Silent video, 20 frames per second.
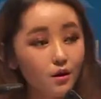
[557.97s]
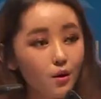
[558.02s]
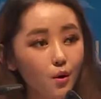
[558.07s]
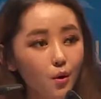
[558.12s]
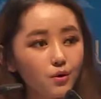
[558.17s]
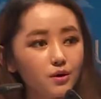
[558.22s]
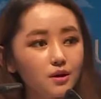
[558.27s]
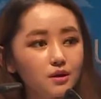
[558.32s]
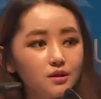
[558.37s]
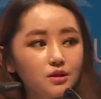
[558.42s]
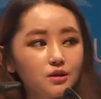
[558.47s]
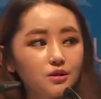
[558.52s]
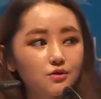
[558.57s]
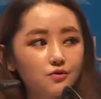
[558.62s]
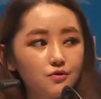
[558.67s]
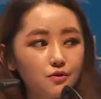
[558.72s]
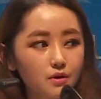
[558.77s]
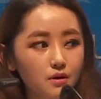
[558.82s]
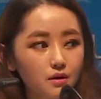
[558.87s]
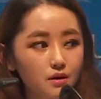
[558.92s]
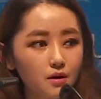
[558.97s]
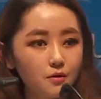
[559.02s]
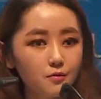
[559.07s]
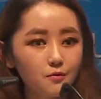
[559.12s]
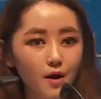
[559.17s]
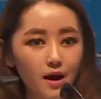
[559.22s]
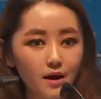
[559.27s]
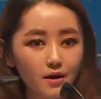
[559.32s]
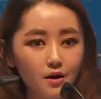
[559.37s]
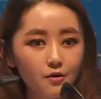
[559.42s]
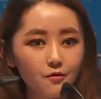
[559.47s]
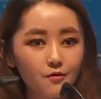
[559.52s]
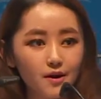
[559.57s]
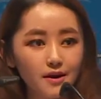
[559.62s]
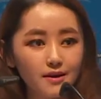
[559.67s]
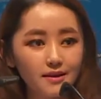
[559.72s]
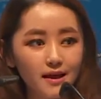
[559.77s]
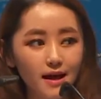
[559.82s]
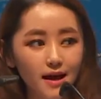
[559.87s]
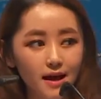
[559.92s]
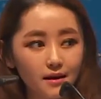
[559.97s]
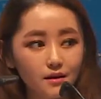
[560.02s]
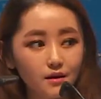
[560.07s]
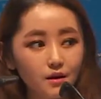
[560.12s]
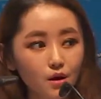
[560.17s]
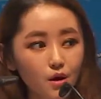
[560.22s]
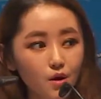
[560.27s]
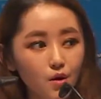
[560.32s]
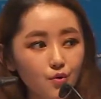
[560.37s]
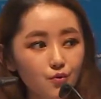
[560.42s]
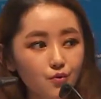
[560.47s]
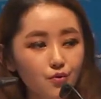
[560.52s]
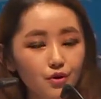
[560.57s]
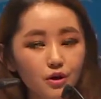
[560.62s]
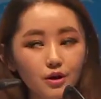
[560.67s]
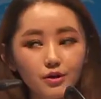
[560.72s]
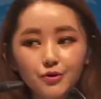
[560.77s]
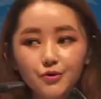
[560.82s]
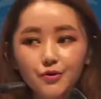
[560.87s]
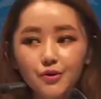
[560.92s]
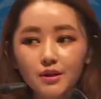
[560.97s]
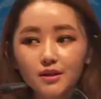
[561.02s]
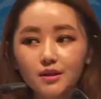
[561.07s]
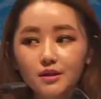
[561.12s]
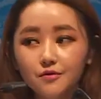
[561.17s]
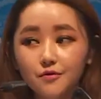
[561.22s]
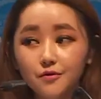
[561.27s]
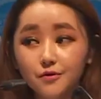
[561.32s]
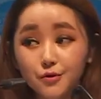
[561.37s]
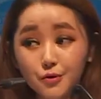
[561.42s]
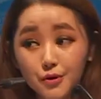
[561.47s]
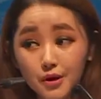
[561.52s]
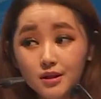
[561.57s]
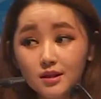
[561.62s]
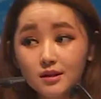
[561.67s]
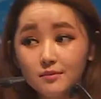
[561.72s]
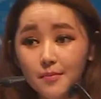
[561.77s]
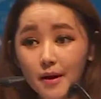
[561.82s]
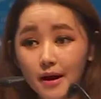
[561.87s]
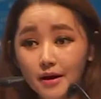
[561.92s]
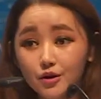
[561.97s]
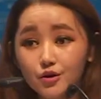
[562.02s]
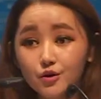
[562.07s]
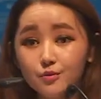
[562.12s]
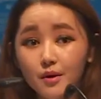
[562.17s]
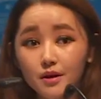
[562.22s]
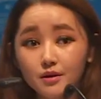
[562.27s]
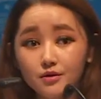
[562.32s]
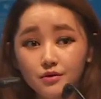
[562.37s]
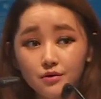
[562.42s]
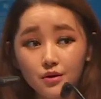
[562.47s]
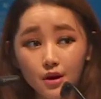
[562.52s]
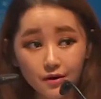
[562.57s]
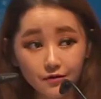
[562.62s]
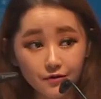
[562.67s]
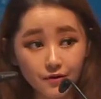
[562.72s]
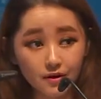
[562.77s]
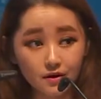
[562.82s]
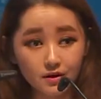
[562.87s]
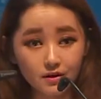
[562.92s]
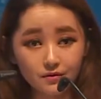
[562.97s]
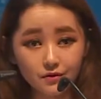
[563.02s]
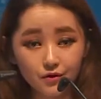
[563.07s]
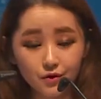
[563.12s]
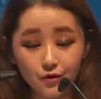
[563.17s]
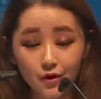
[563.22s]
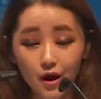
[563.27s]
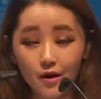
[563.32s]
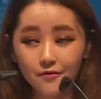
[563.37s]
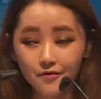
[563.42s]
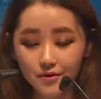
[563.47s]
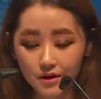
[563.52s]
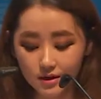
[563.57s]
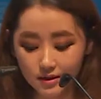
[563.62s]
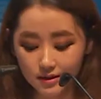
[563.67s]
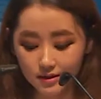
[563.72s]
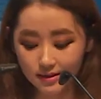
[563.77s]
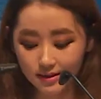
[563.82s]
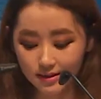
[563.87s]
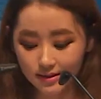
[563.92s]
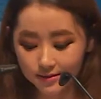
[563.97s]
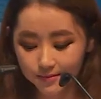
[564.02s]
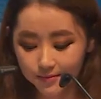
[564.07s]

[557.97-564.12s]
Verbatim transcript: only to learn right away that we were tricked, tricked by human traffic, traffickers.